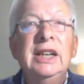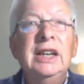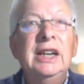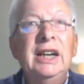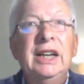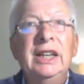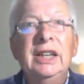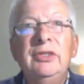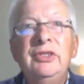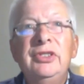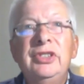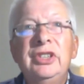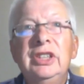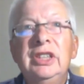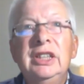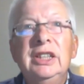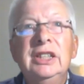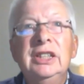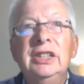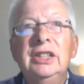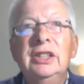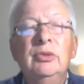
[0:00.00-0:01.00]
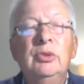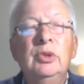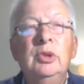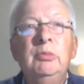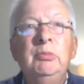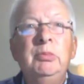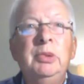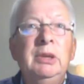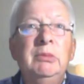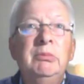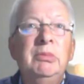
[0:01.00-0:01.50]
I don't see the Indian
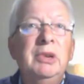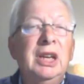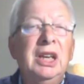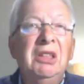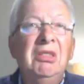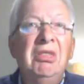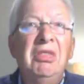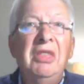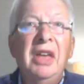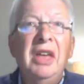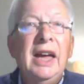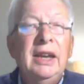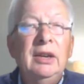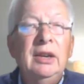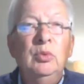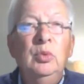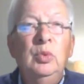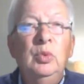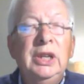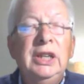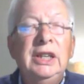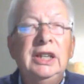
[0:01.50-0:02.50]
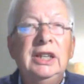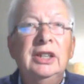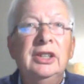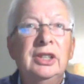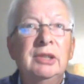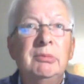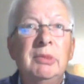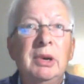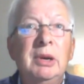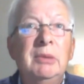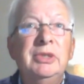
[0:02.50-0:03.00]
rupee being that weak at the
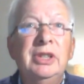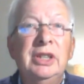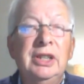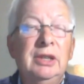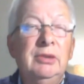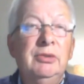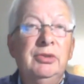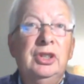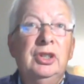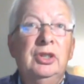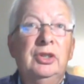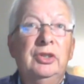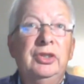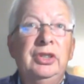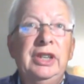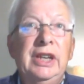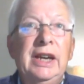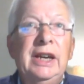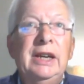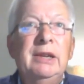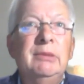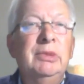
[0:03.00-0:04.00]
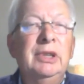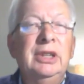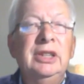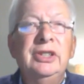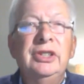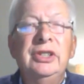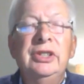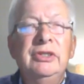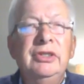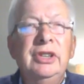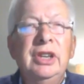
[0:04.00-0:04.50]
moment. I know it's gone down, but
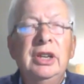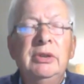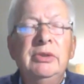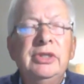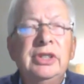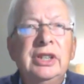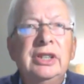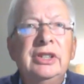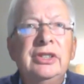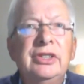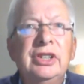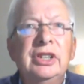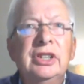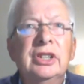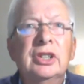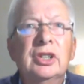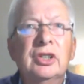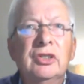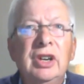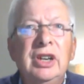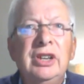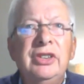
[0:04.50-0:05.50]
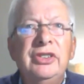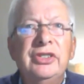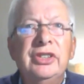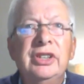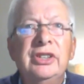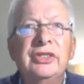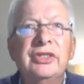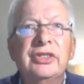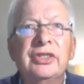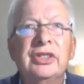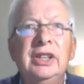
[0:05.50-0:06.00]
it's in no sense in a
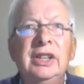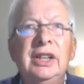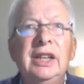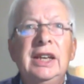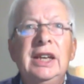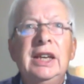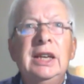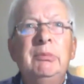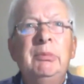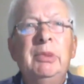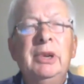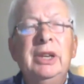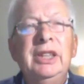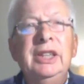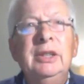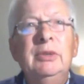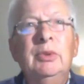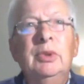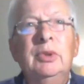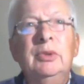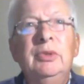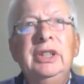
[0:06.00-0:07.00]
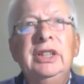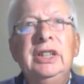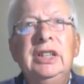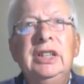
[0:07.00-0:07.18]
crisis. But I think what really